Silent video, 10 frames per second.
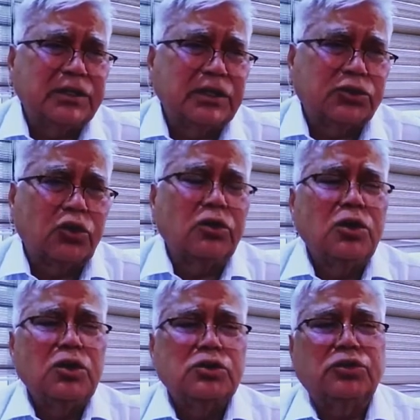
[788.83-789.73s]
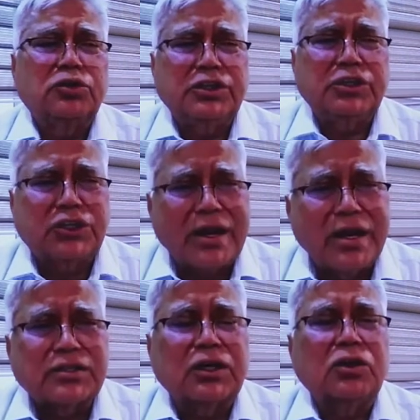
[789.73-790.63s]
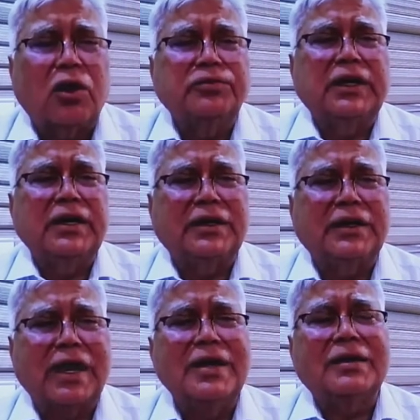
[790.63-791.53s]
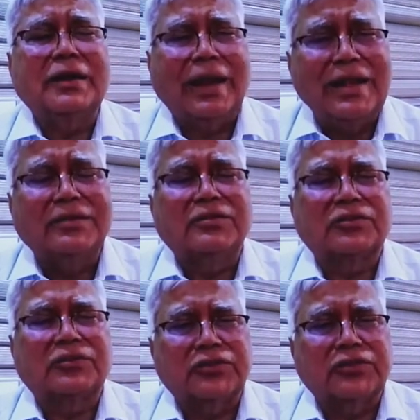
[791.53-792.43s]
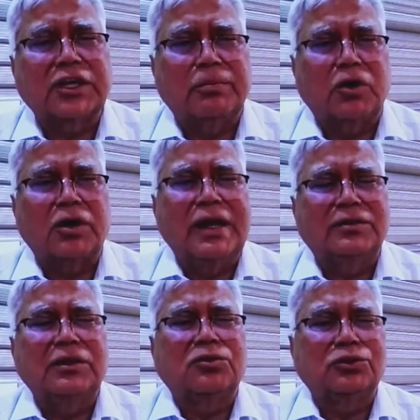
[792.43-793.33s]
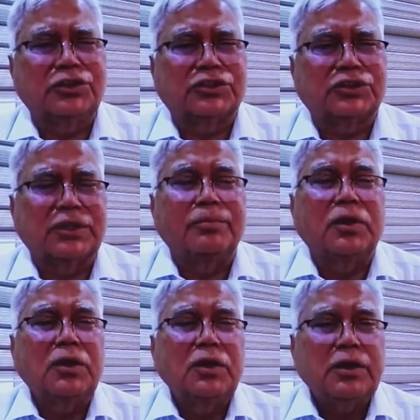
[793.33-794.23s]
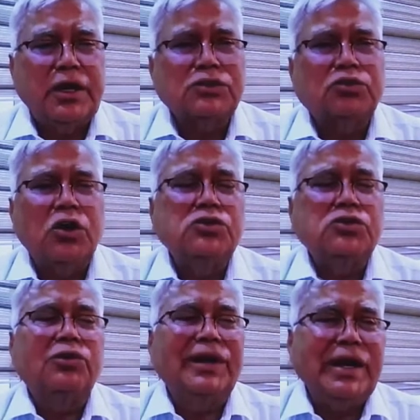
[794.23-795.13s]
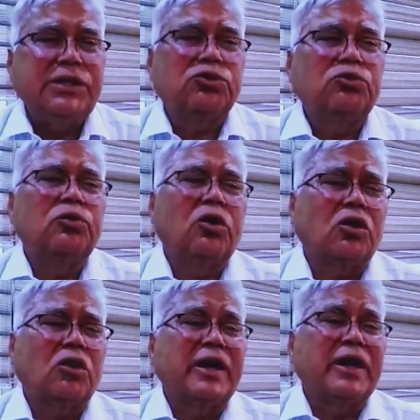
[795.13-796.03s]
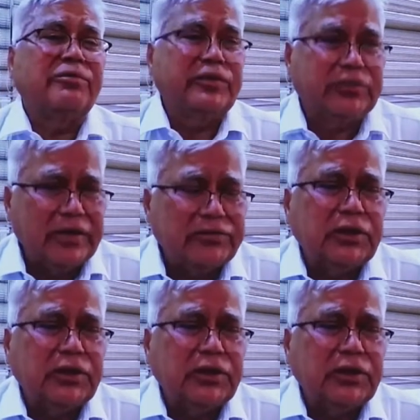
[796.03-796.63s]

So, so digitization of the entire health system or health ecosystem is going to lead to lot of efficiency,